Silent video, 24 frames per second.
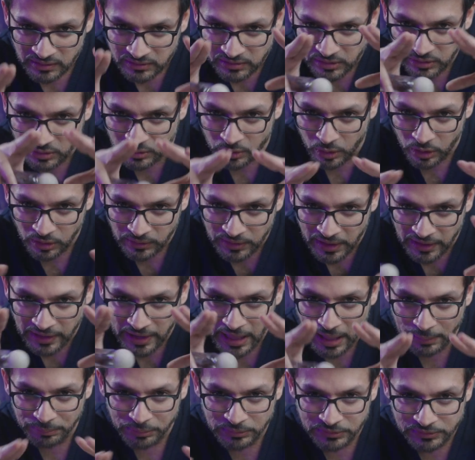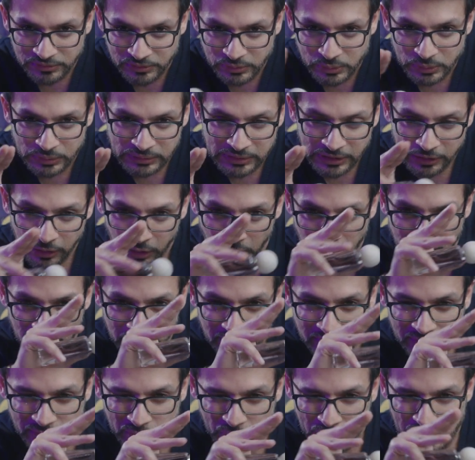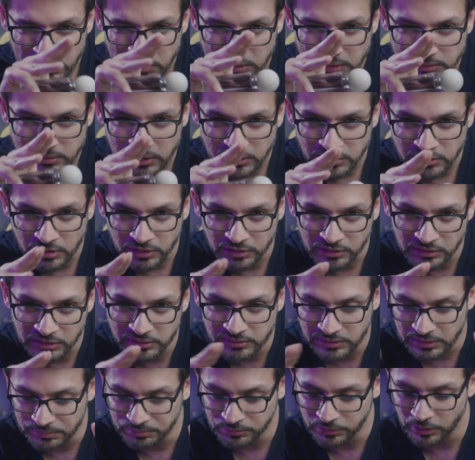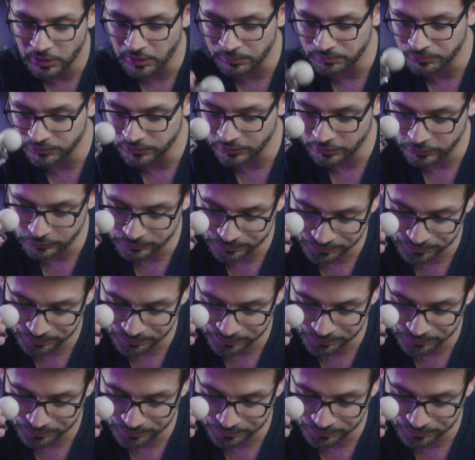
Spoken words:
all that apple strudel and all that sweetness and tartness up top. So